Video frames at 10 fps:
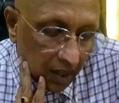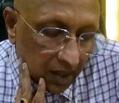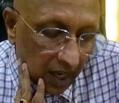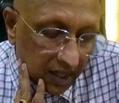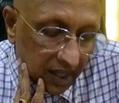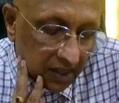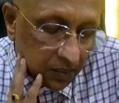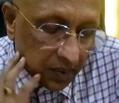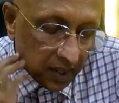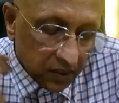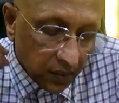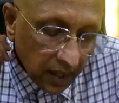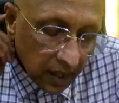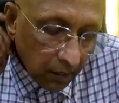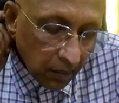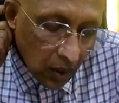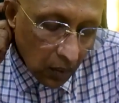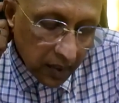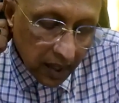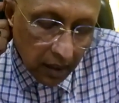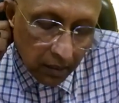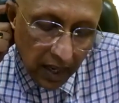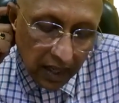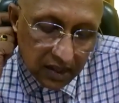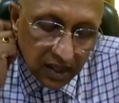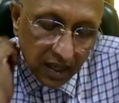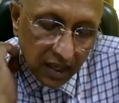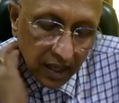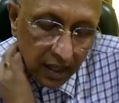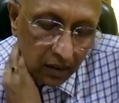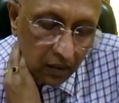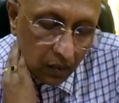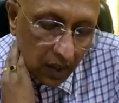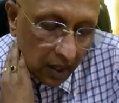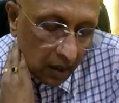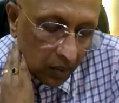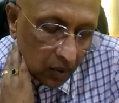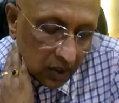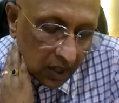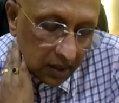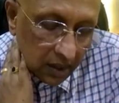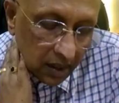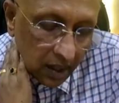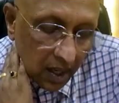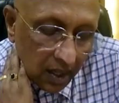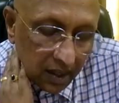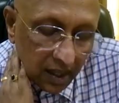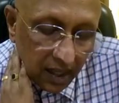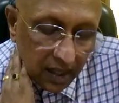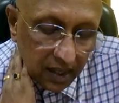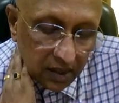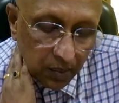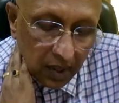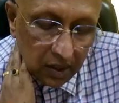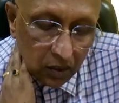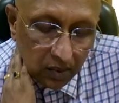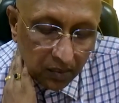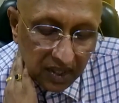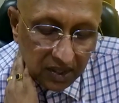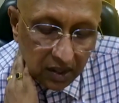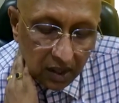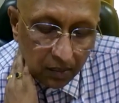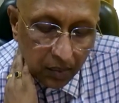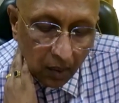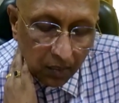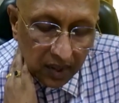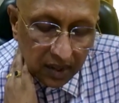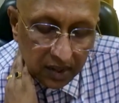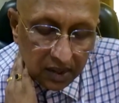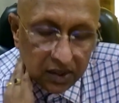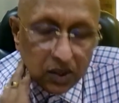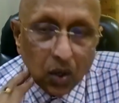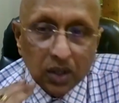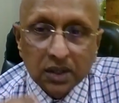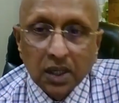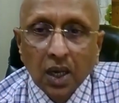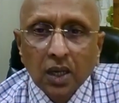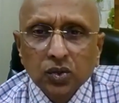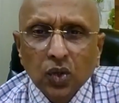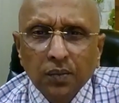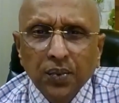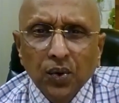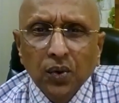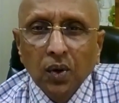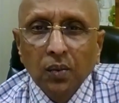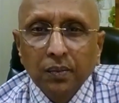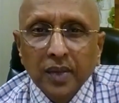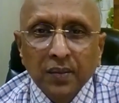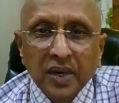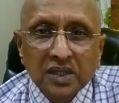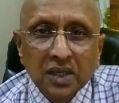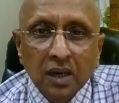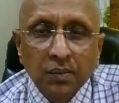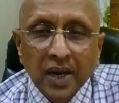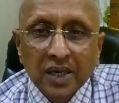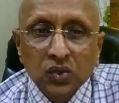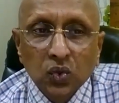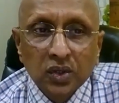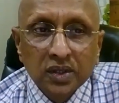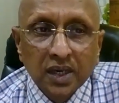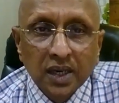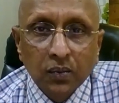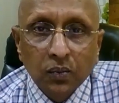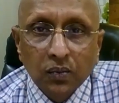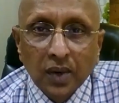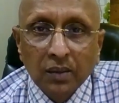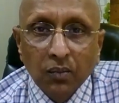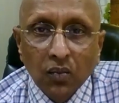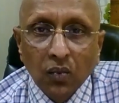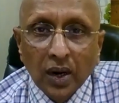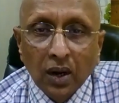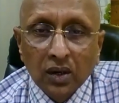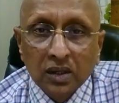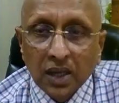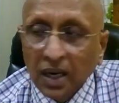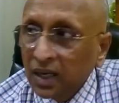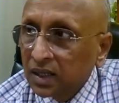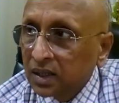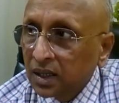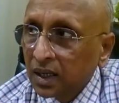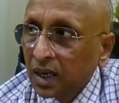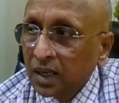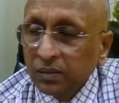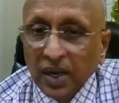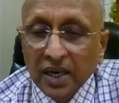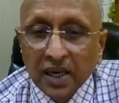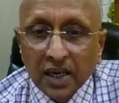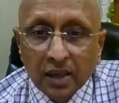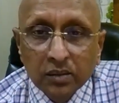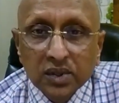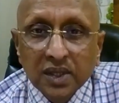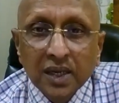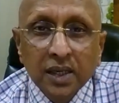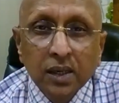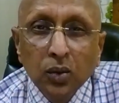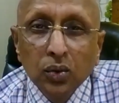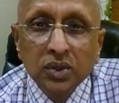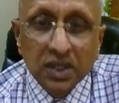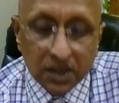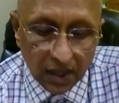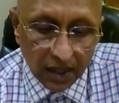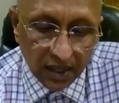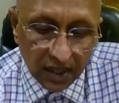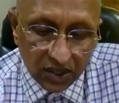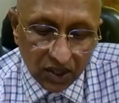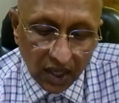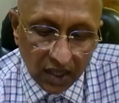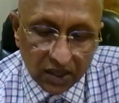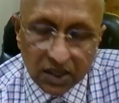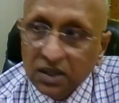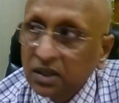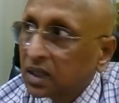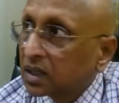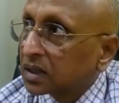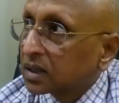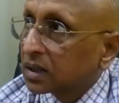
that takes place when number of green plants are laid one above the other, the greatest part of the medicinal properties is lost. So if you keep the medicinal plants over there, one on the another, many a times it loses, it discharges the